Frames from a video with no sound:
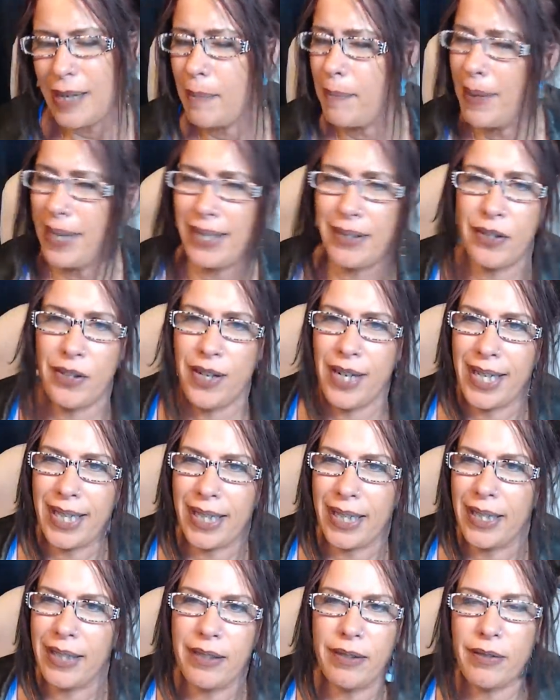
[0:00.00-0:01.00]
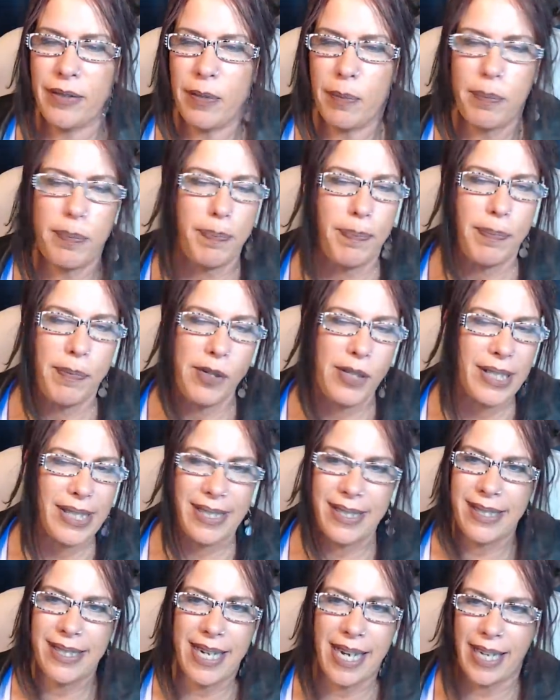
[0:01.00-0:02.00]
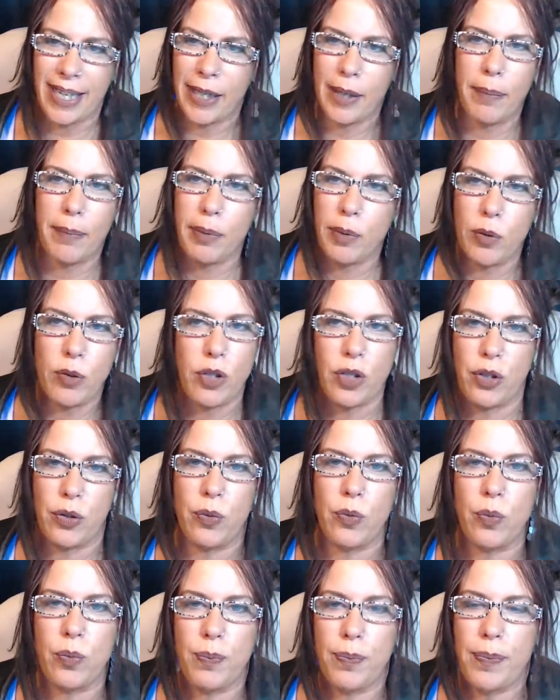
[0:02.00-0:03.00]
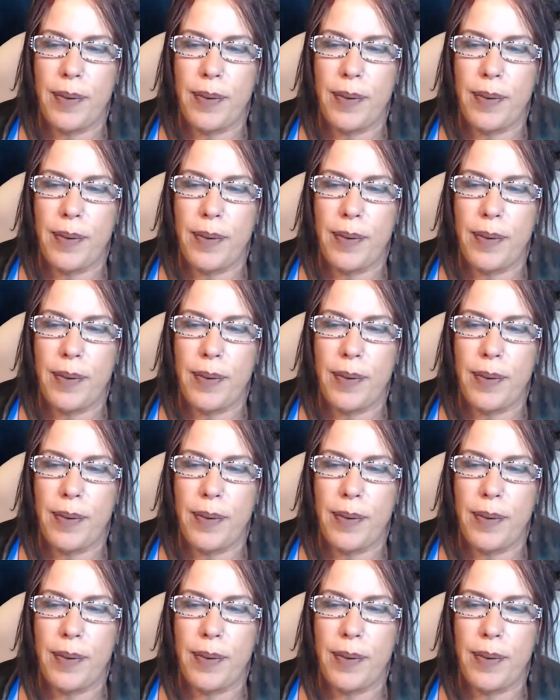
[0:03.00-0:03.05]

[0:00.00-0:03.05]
Ben, they're not gonna. Marissa's not gonna boot you.